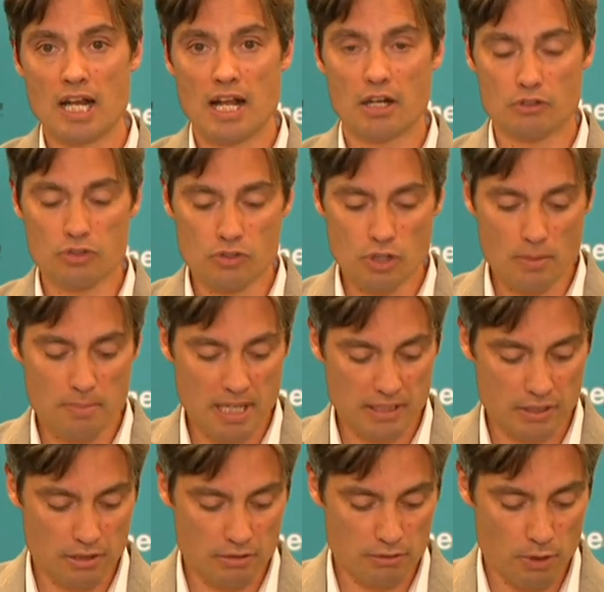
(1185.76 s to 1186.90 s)
And I'll just go back
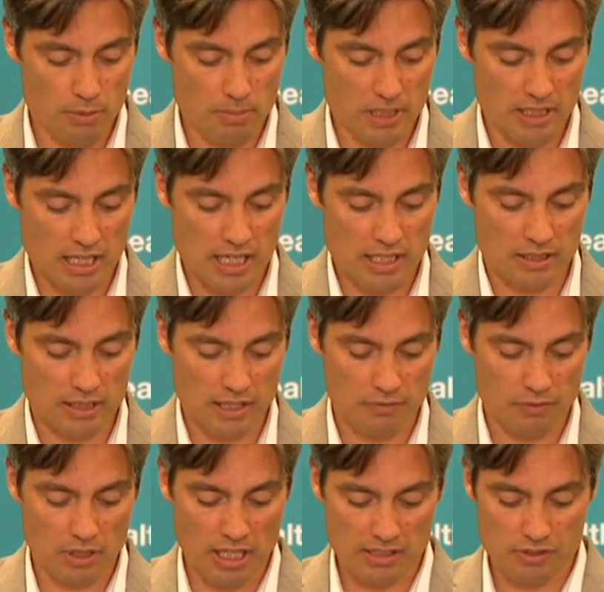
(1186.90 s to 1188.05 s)
to the room, and, and
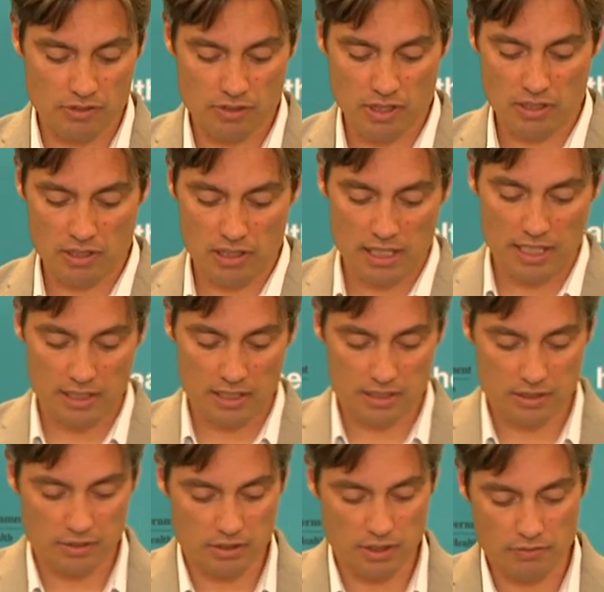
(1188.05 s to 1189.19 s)
if you like to stay on the line, I
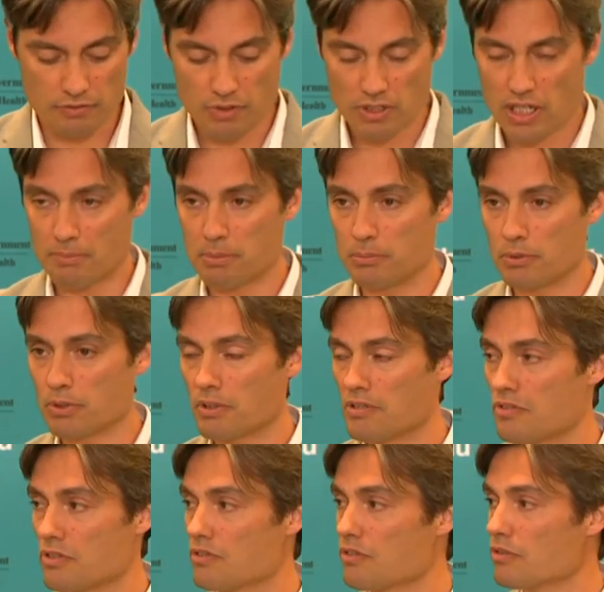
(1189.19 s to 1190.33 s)
can offer you a couple more
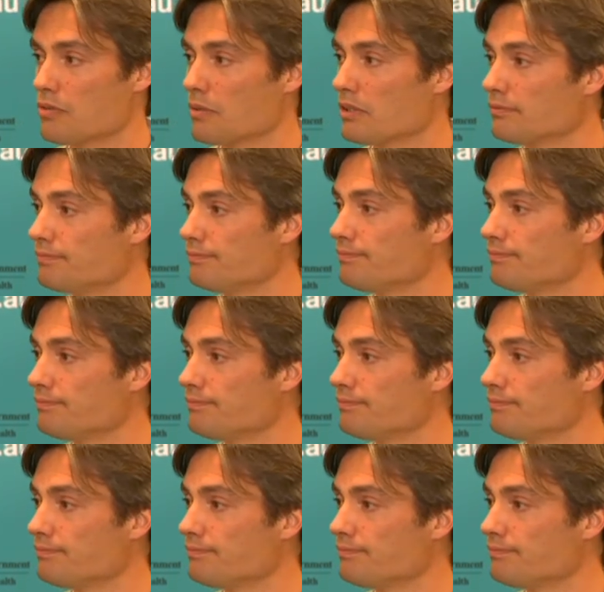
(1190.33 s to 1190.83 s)
questions as well.